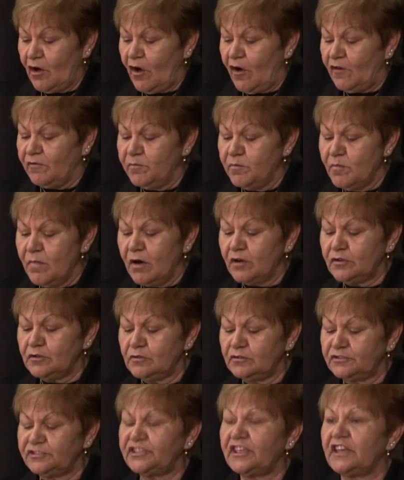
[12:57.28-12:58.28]
of
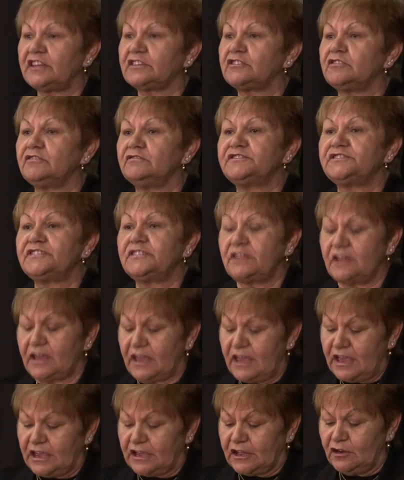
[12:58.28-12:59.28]
models that
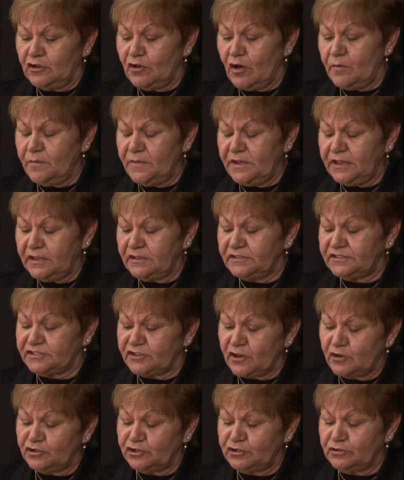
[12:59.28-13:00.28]
consider economic,
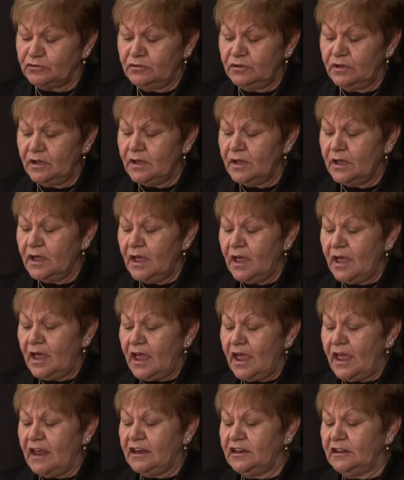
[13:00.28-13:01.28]
social,
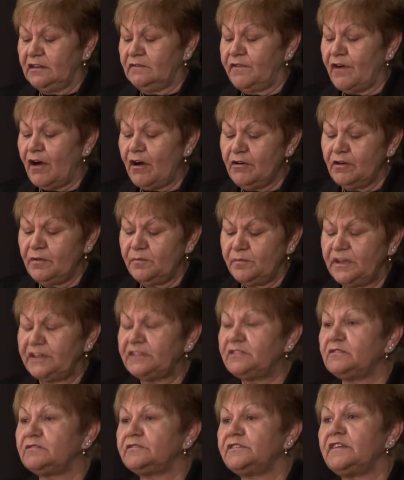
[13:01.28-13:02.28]
and
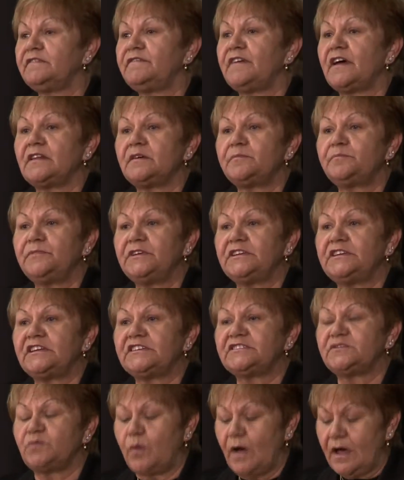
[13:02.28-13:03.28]
environmental development
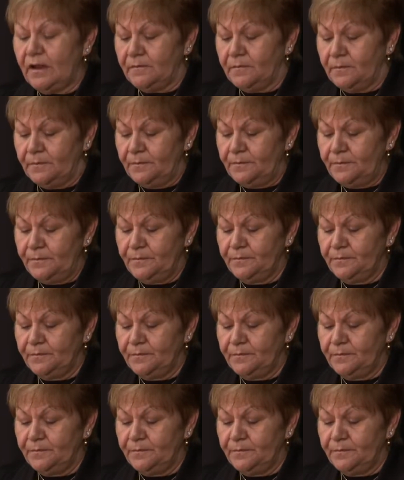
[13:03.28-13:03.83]
as one.